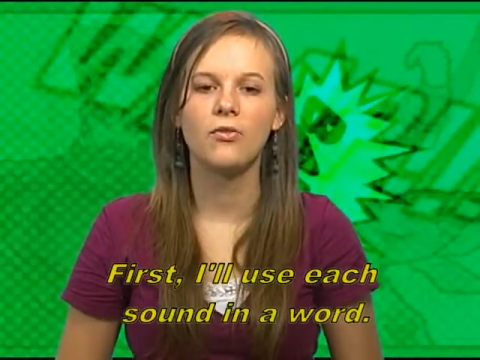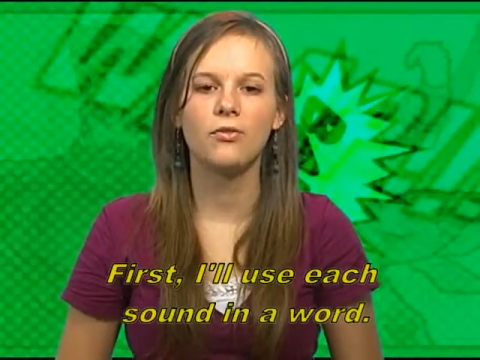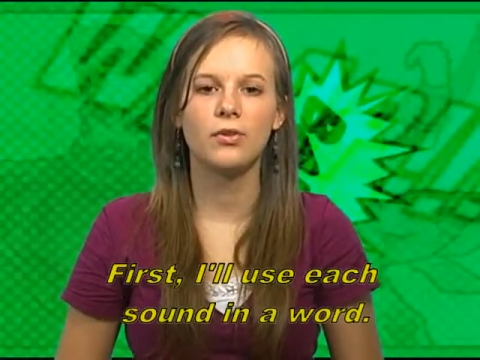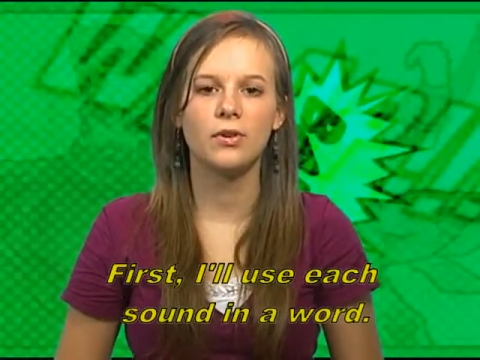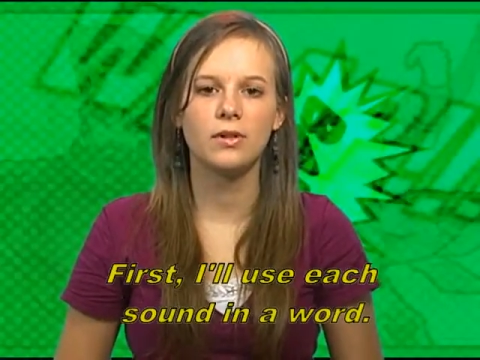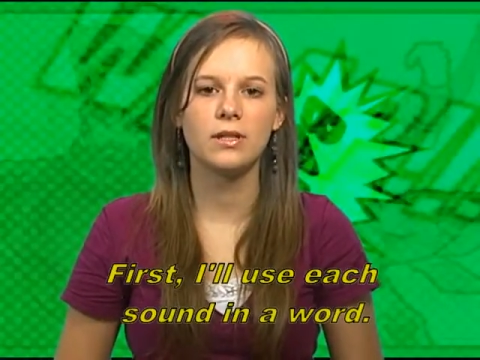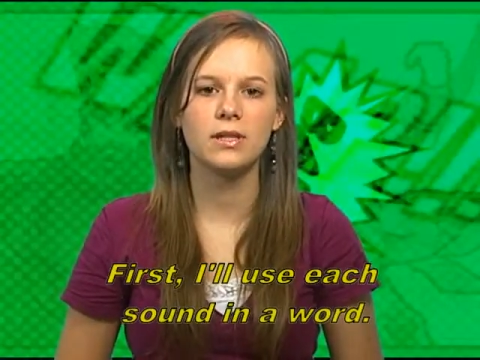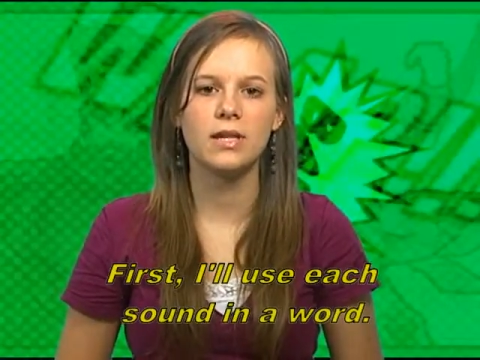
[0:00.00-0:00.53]

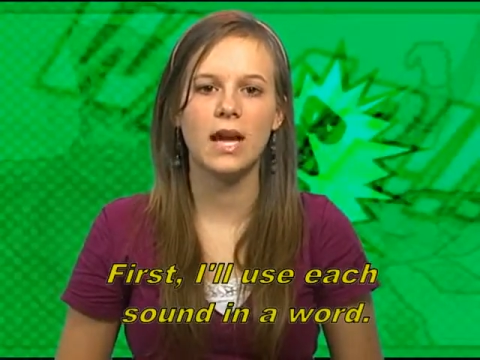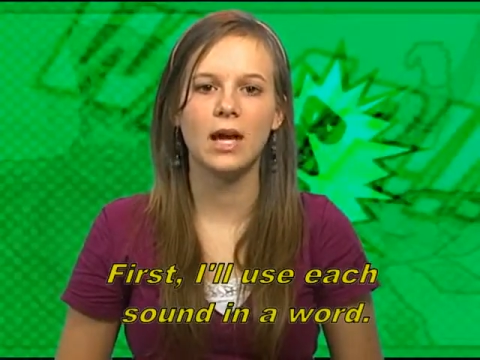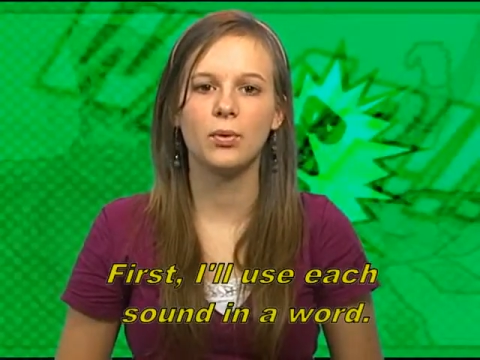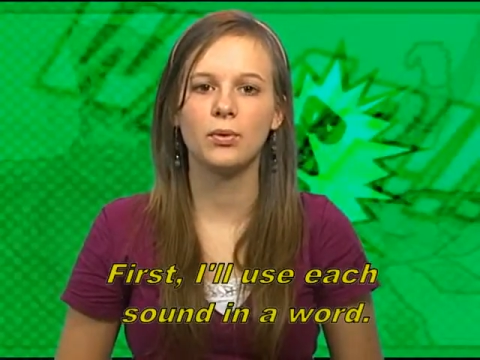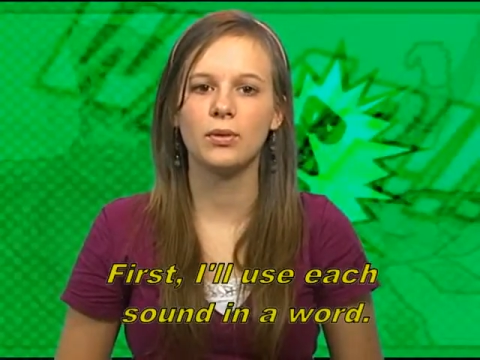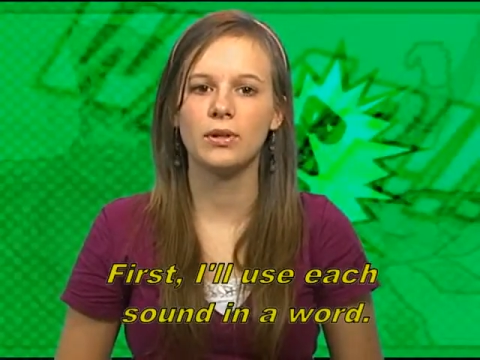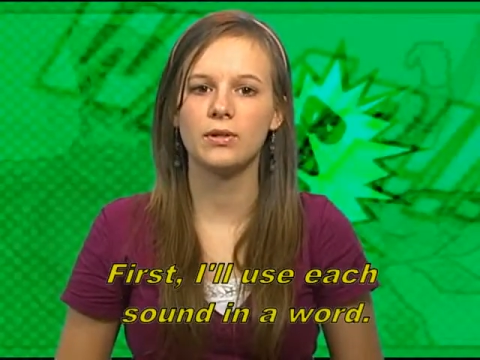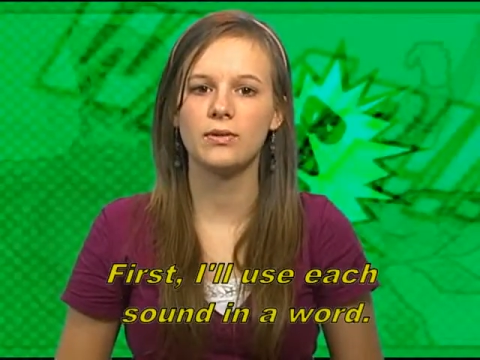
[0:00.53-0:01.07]
First, I
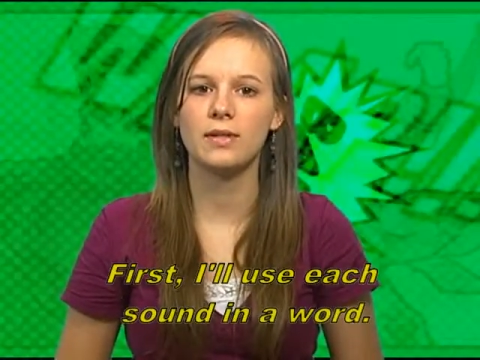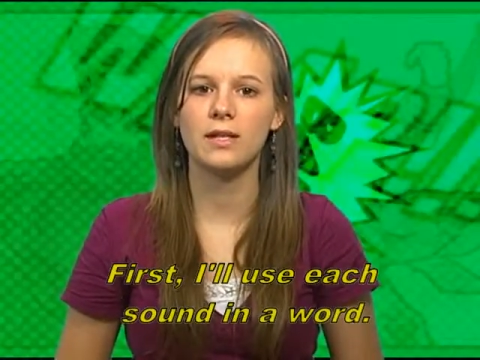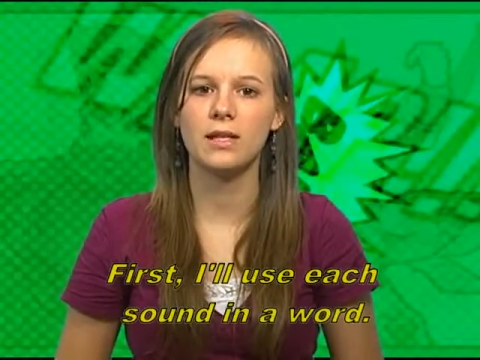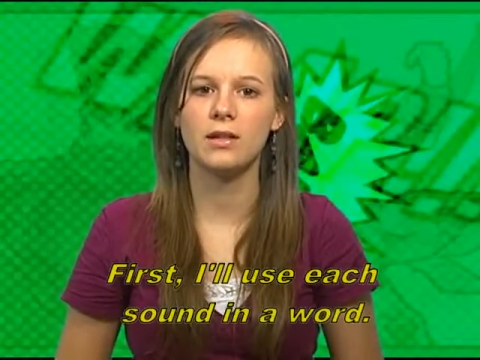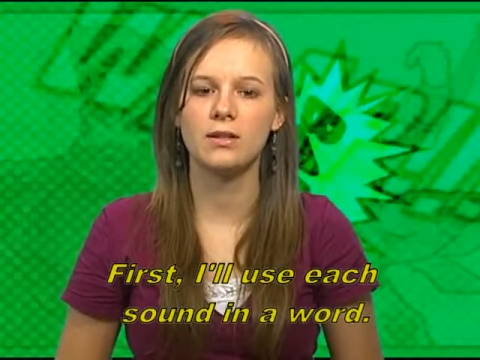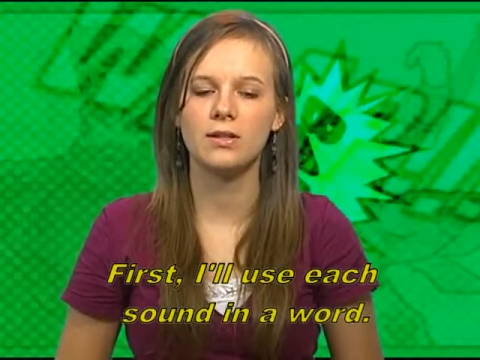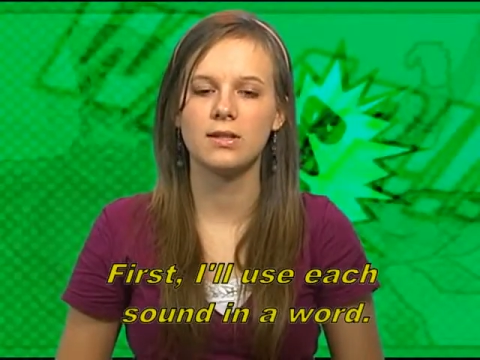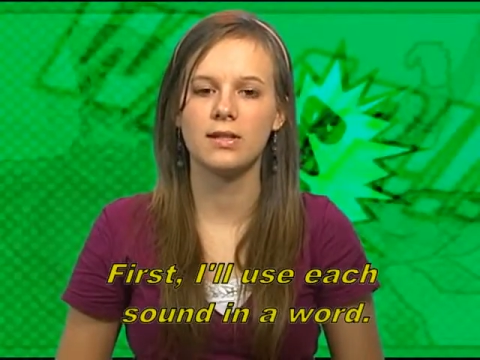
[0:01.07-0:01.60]
will use
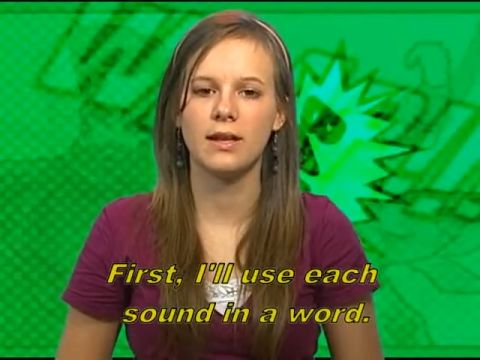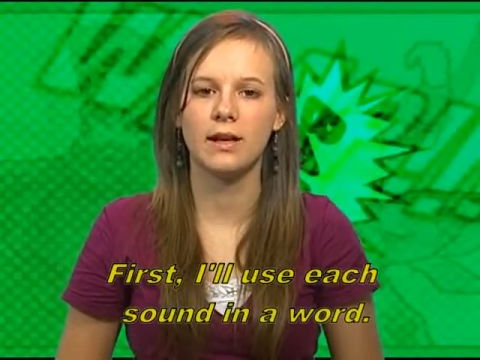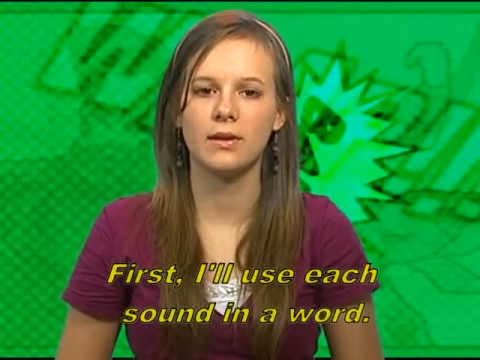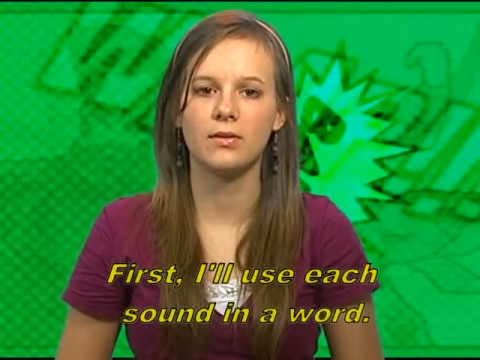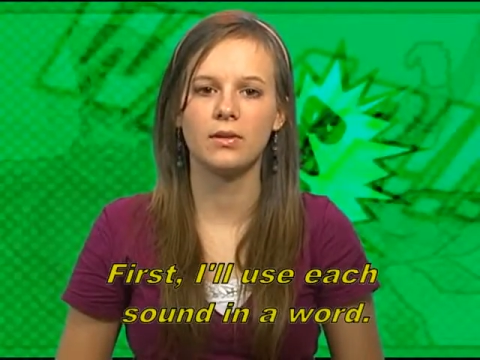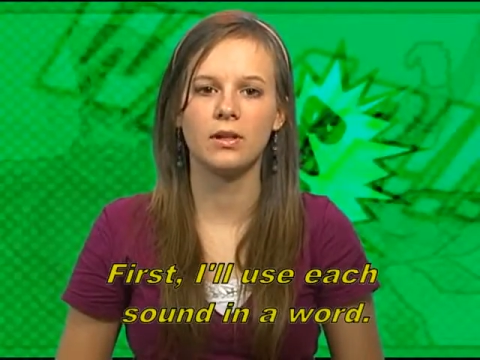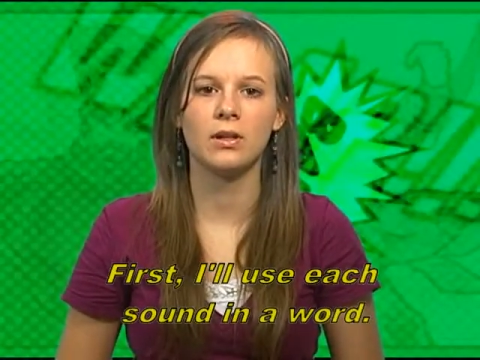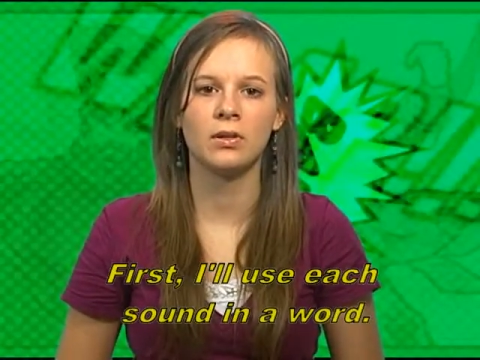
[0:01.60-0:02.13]
each
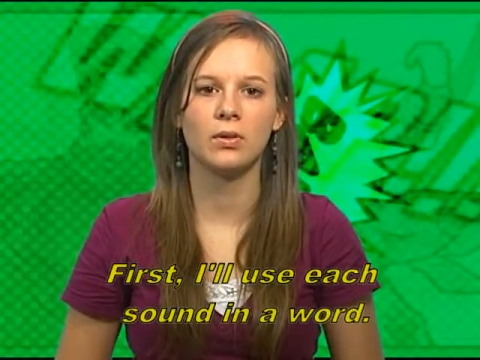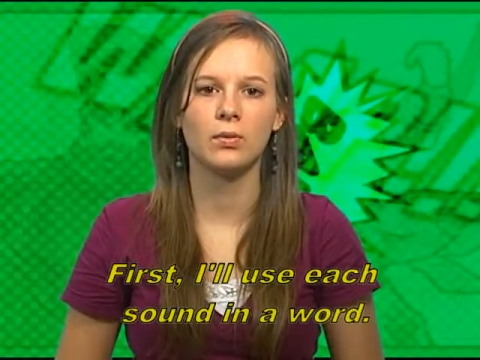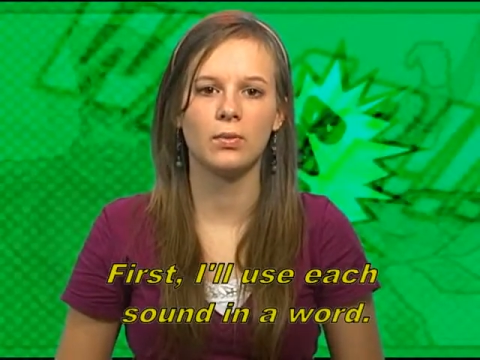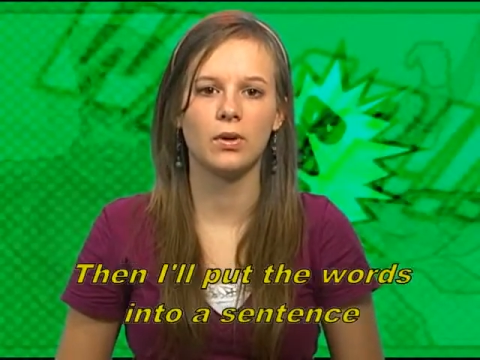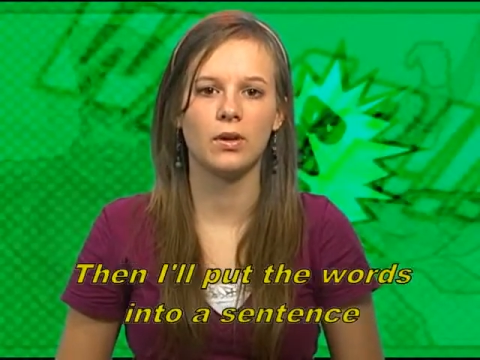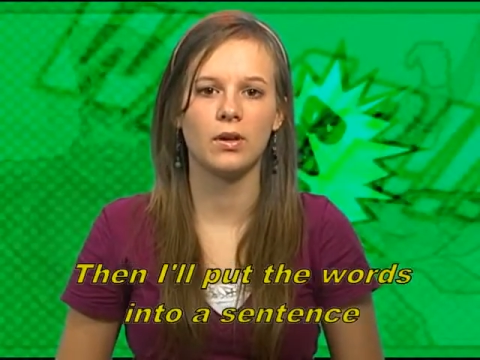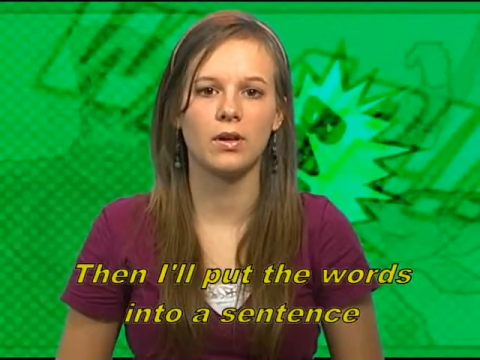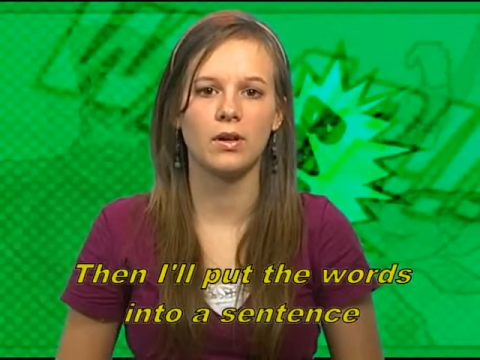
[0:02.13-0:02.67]
sound in a
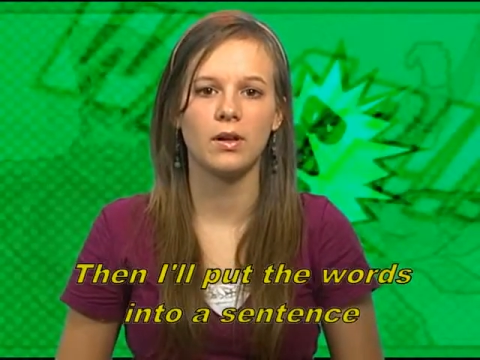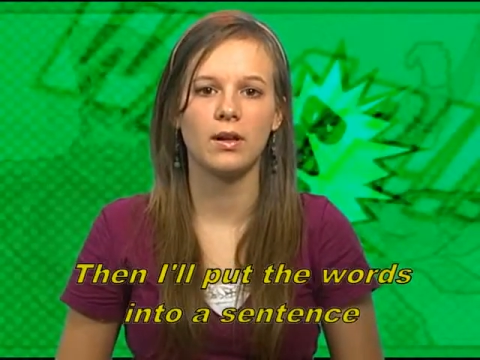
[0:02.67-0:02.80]
word.